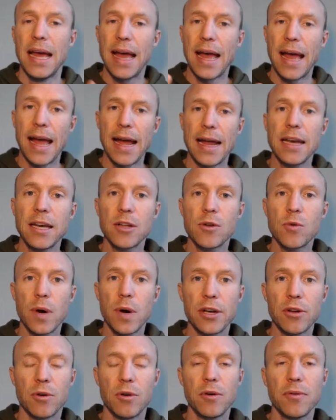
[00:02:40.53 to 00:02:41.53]
And
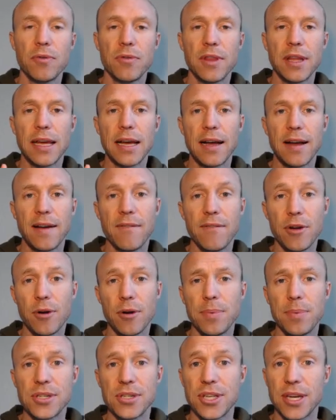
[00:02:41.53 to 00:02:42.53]
quite often they are very
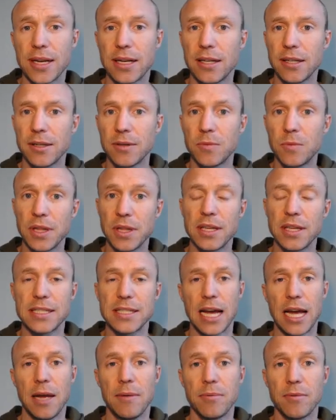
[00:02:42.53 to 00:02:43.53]
particular with the
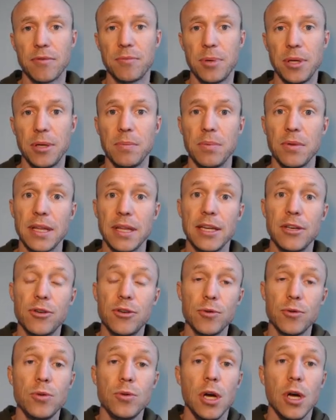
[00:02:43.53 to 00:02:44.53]
type of people they
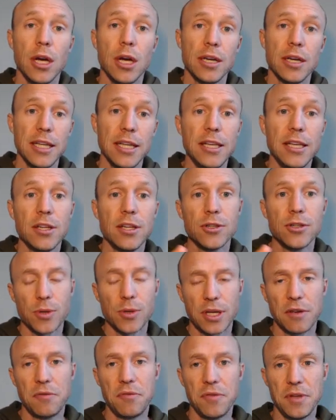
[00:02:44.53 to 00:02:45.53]
do need to
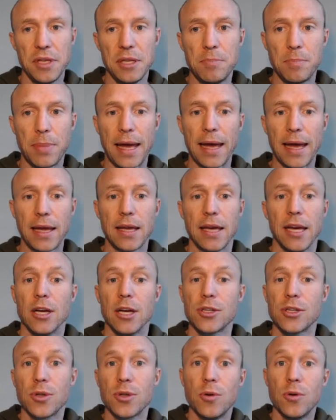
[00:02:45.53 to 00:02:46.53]
give feedback.
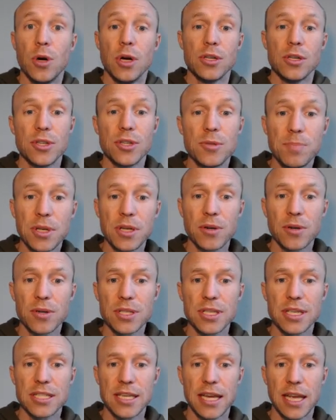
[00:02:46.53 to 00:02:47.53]
So just because
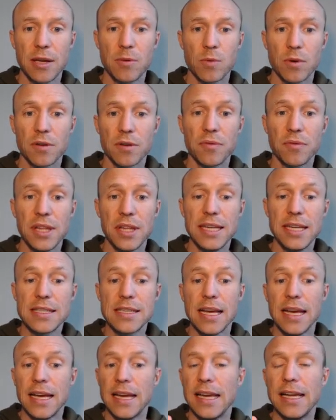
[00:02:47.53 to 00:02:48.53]
I take one of these,
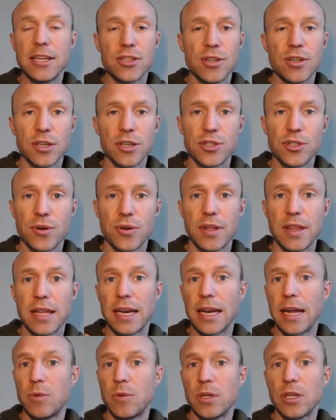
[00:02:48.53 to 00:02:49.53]
it's not sure that
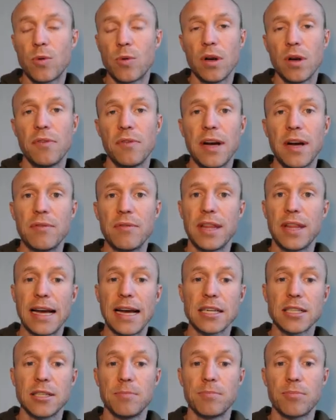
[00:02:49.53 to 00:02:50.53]
I will qualify for the
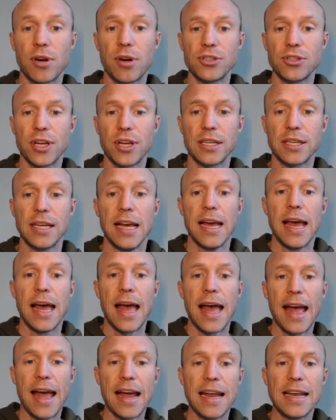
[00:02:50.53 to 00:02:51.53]
active project.
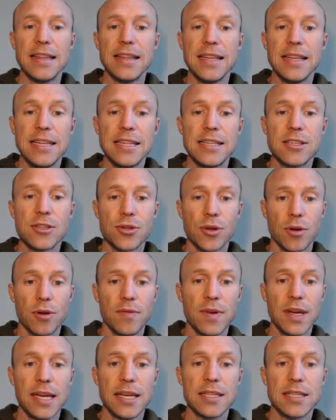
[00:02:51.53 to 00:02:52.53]
And these
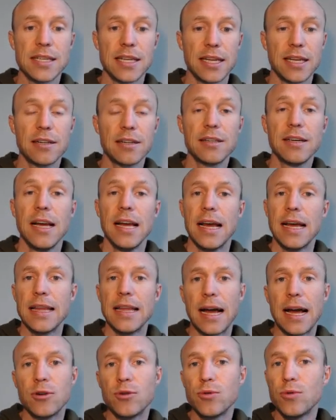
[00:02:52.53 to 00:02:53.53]
surveys here,
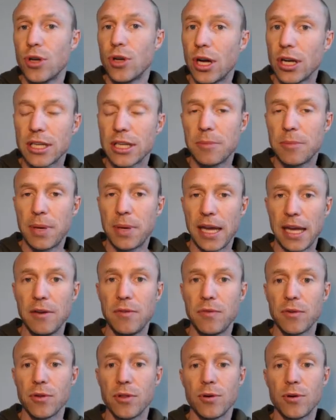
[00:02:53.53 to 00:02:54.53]
I do not get paid
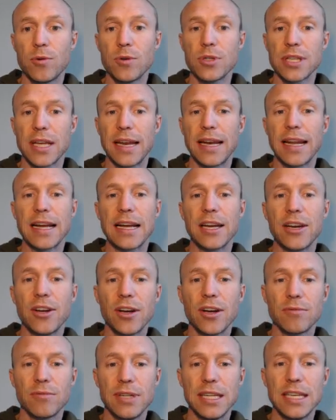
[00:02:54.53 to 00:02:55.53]
for those, and I
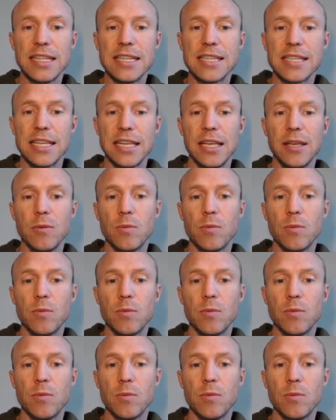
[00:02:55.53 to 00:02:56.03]
cannot really see